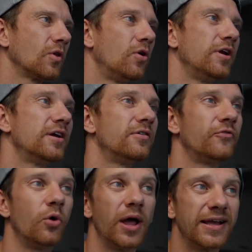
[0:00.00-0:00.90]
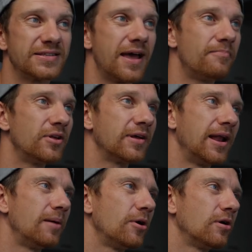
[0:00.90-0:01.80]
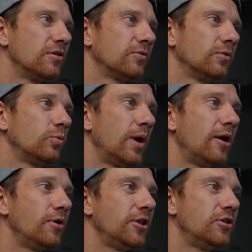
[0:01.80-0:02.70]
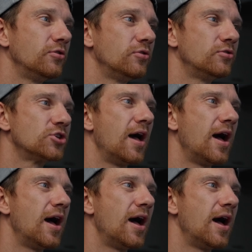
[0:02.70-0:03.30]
Or here, for example, Galapagos was very huge.